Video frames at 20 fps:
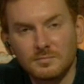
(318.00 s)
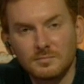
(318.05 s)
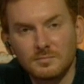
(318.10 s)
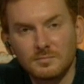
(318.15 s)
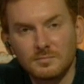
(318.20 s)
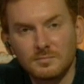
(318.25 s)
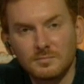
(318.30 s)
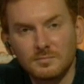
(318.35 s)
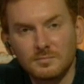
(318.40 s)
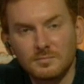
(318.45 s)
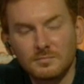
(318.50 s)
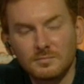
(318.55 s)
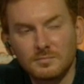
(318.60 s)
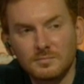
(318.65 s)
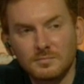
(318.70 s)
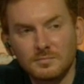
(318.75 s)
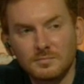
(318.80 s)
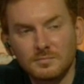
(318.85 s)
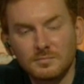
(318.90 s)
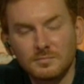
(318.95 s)

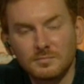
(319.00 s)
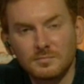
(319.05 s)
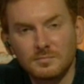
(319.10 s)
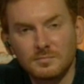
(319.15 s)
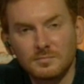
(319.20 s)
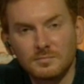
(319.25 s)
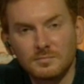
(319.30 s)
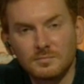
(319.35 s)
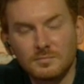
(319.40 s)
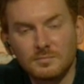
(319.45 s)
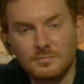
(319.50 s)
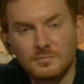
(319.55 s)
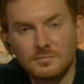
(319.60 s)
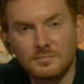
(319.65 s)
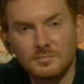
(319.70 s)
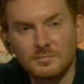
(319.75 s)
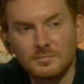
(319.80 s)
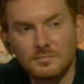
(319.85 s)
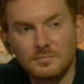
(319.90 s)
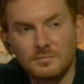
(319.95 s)

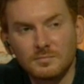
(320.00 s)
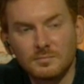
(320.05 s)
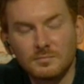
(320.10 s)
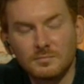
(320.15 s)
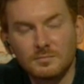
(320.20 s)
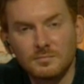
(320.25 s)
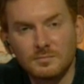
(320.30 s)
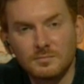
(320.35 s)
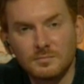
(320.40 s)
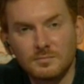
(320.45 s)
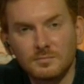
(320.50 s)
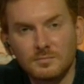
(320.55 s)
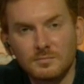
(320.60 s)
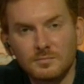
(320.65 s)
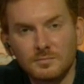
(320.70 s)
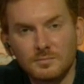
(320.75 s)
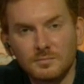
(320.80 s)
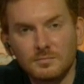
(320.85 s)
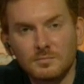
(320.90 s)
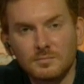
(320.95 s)

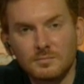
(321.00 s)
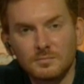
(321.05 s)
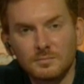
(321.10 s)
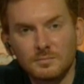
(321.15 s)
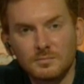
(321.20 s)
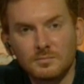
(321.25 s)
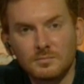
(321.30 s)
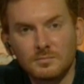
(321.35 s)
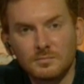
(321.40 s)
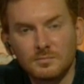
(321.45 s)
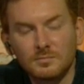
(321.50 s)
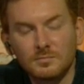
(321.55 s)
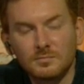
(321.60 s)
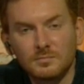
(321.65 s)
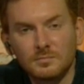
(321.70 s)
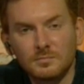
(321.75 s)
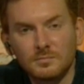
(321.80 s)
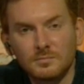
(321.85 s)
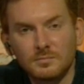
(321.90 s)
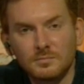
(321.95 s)

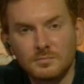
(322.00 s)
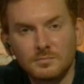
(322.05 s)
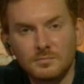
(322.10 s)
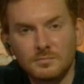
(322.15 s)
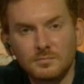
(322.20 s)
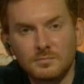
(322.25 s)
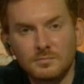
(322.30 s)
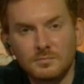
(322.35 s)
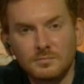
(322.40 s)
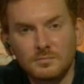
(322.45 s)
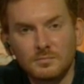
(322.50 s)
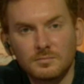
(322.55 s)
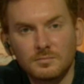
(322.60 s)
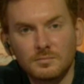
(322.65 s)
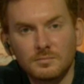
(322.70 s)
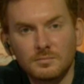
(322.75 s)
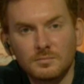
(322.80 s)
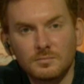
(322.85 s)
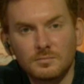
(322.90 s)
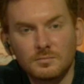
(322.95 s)

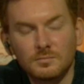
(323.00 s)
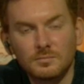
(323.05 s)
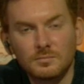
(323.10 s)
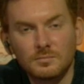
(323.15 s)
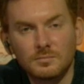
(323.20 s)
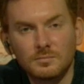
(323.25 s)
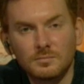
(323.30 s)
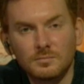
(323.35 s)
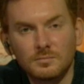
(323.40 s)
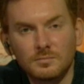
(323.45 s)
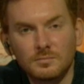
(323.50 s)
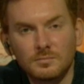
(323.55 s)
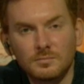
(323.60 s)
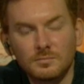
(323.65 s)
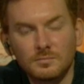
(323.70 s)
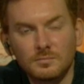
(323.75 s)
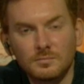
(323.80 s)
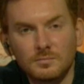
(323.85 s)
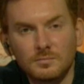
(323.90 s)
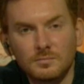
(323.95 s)

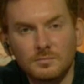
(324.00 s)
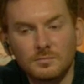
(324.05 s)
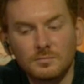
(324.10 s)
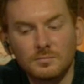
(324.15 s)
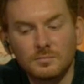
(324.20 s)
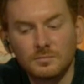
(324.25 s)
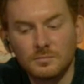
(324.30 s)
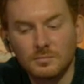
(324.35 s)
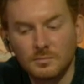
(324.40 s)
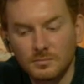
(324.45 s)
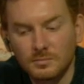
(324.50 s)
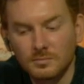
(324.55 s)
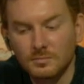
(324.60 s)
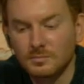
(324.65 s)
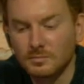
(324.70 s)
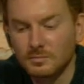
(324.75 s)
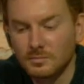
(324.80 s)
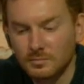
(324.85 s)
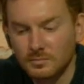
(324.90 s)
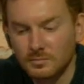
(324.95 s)

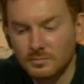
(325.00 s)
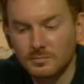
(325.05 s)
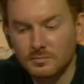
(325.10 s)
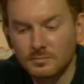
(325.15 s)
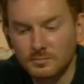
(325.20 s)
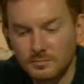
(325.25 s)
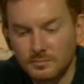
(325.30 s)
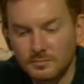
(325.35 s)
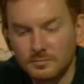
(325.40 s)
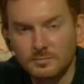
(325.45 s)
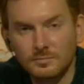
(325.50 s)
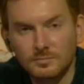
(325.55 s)
No words are spoken by the person on screen.